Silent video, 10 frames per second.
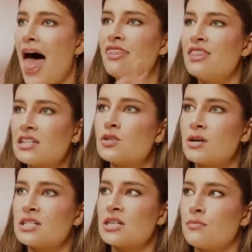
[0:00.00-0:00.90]
And this
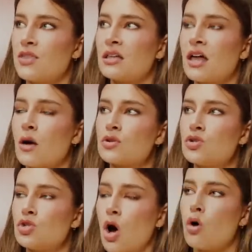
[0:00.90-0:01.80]
was something that was
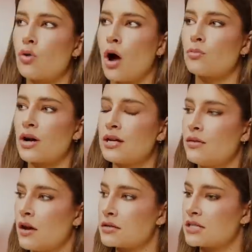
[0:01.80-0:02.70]
so groundbreaking
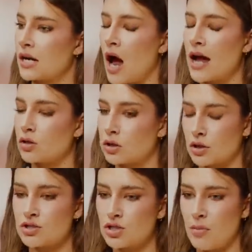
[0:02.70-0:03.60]
that I was like, I
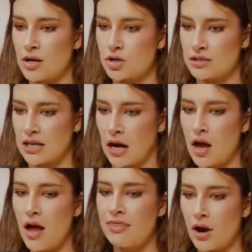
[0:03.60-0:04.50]
learned so much. And I was like,
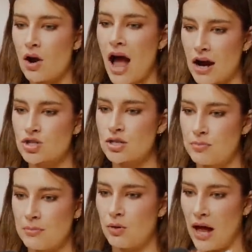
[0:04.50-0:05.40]
there are actually
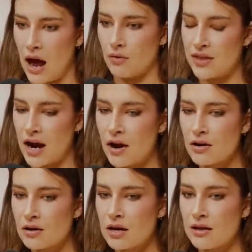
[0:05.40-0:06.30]
people out
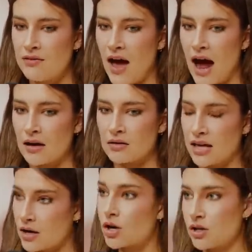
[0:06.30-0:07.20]
there that
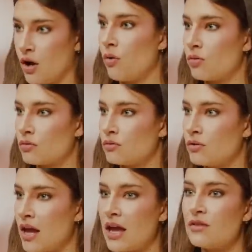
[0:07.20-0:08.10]
can hurt you
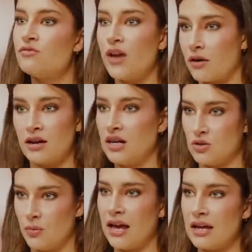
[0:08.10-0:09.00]
yeah. in
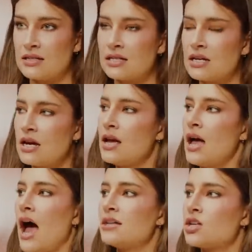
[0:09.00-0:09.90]
various ways. Mm
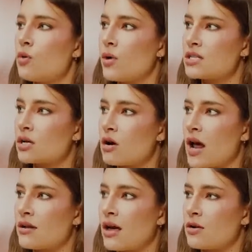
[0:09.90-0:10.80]
-hmm. And so once I got
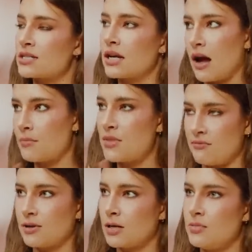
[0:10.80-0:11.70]
out of that, I was like, I'm
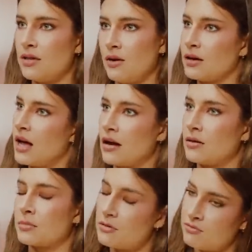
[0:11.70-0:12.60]
never going to be there again.
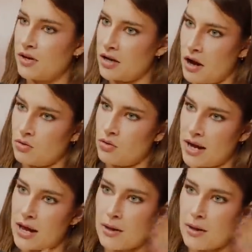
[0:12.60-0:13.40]
I'm going to figure out who I